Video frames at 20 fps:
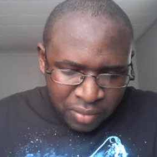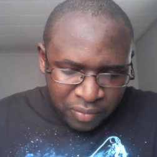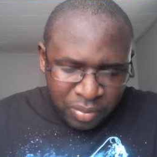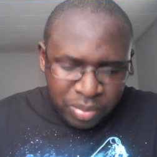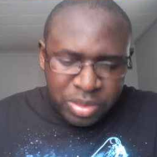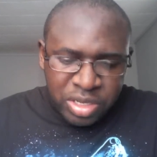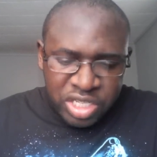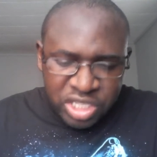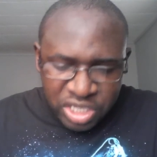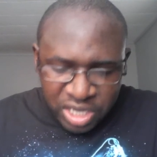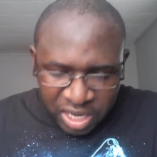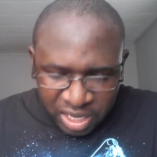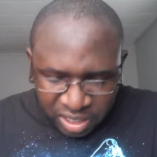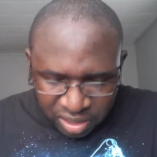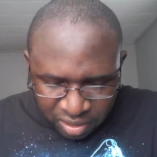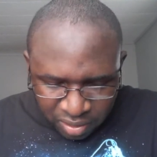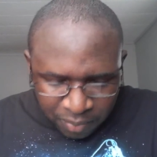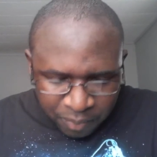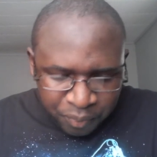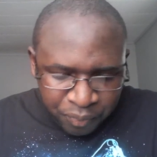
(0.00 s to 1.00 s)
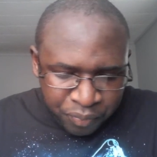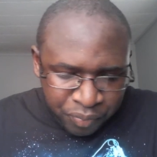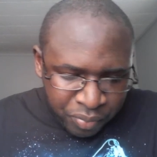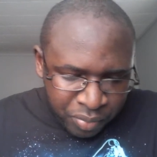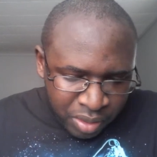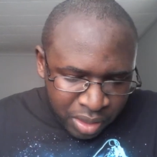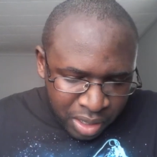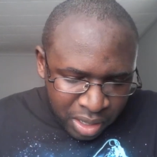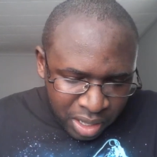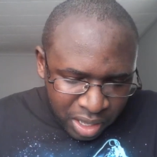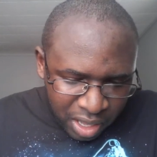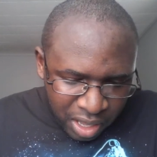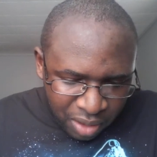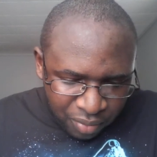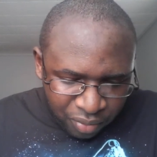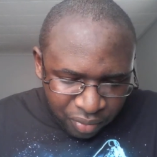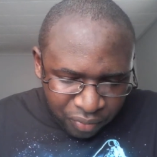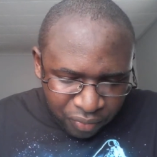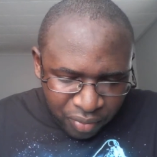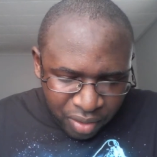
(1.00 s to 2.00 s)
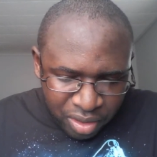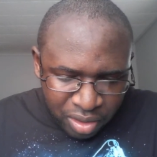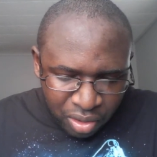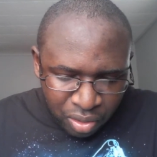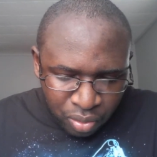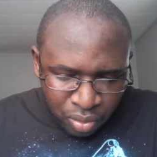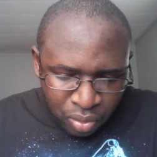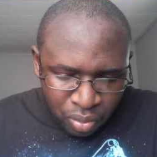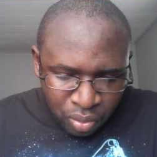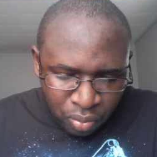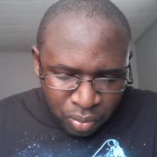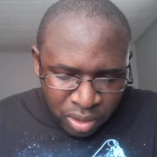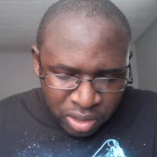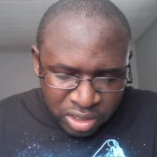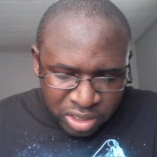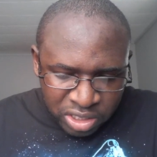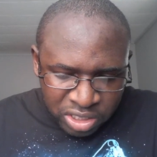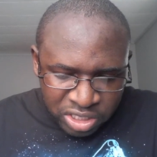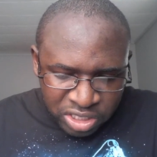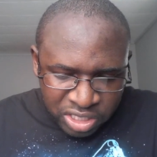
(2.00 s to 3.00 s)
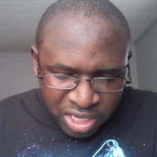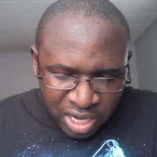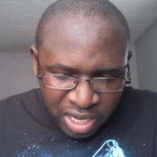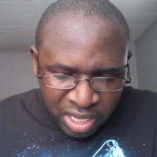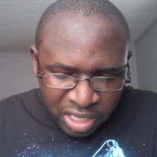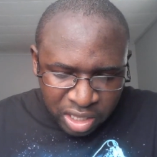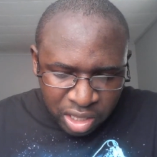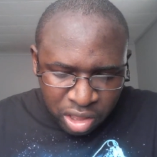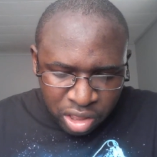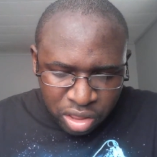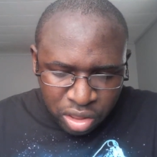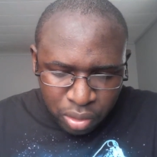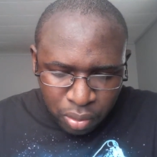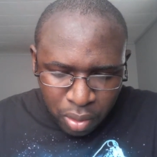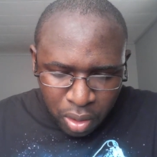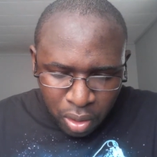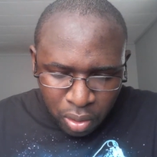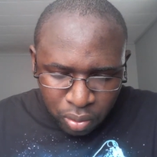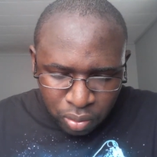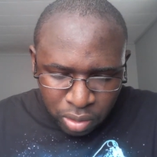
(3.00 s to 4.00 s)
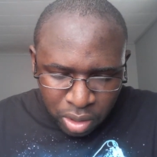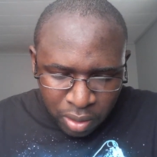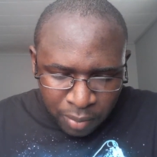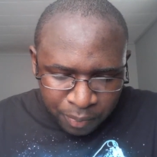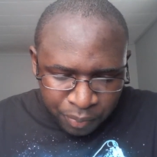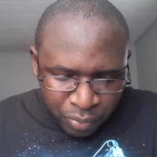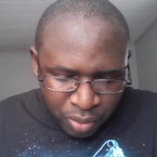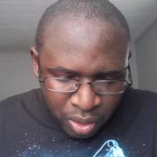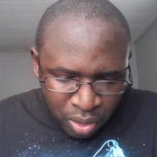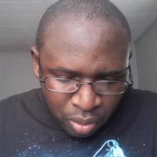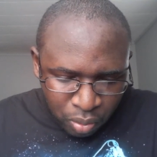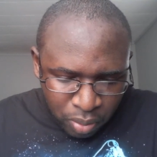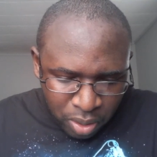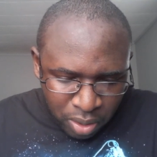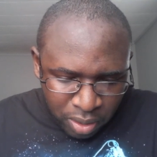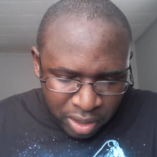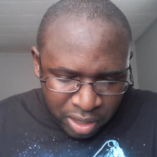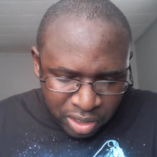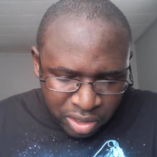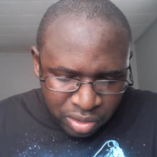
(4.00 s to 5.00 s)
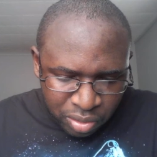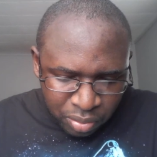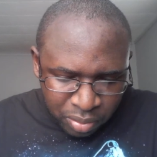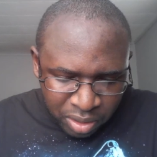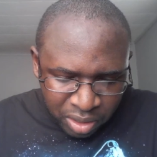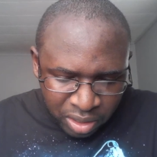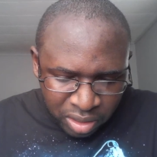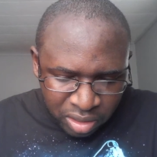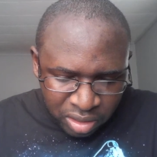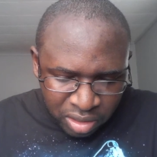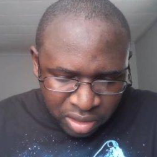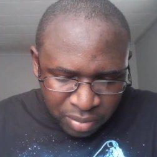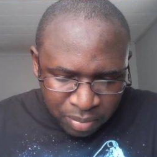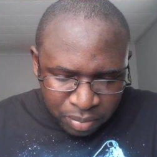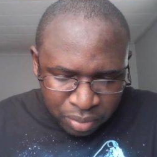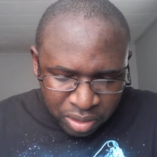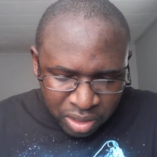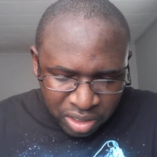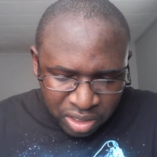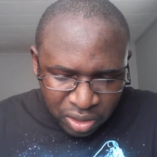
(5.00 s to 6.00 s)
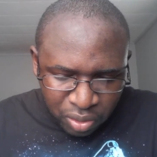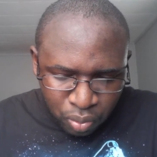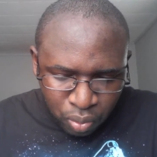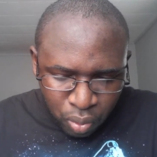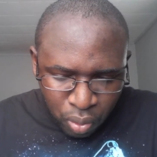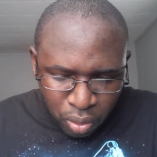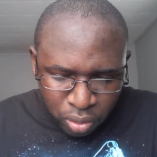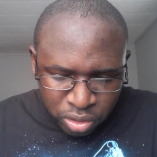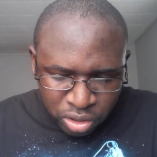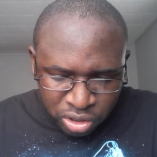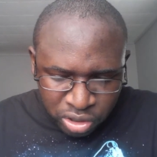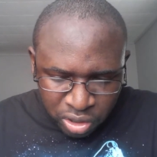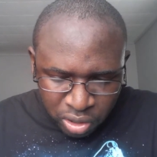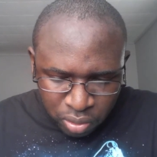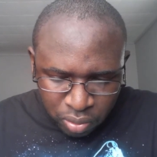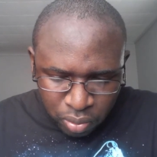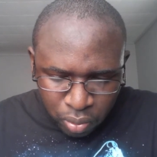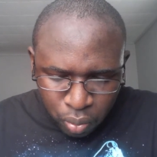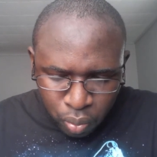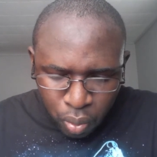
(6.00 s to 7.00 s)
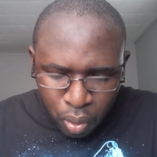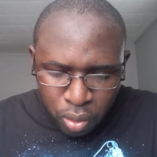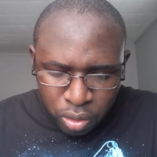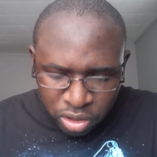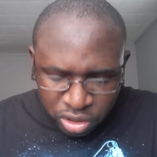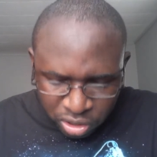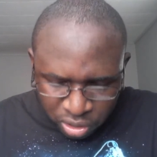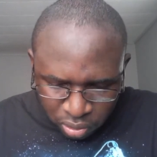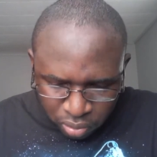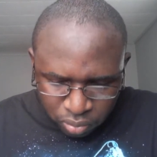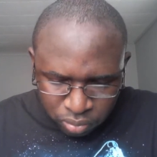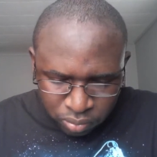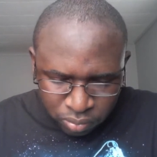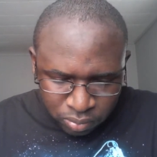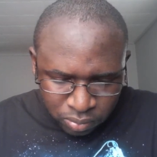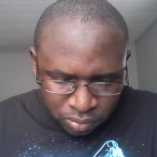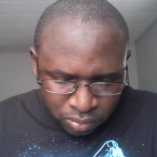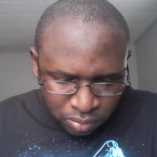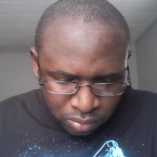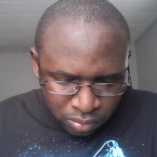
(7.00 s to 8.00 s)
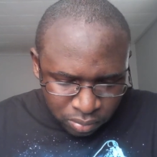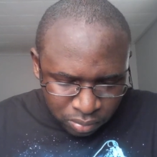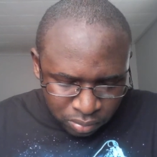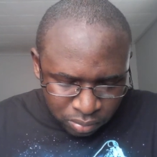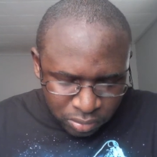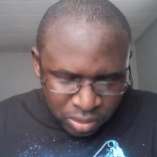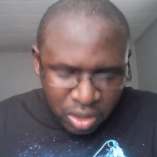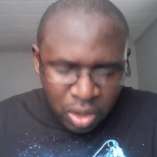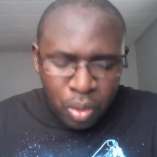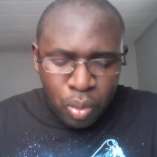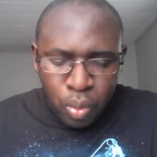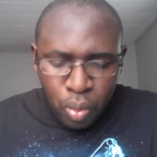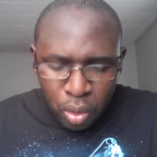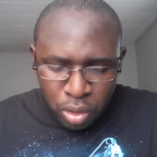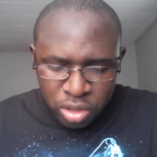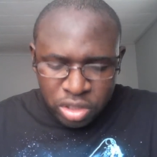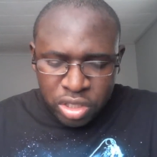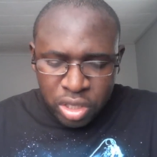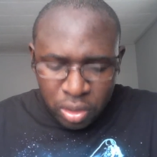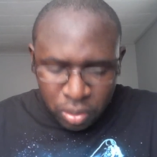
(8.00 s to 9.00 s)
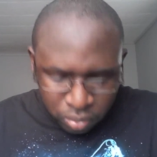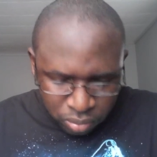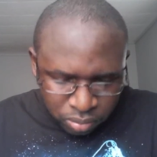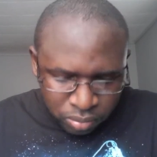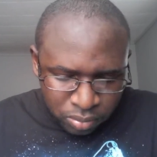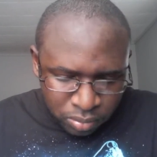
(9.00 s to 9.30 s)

From the shade. Every fellow wants a shot at the throne while entering the bloody war zone. War zone. War zone.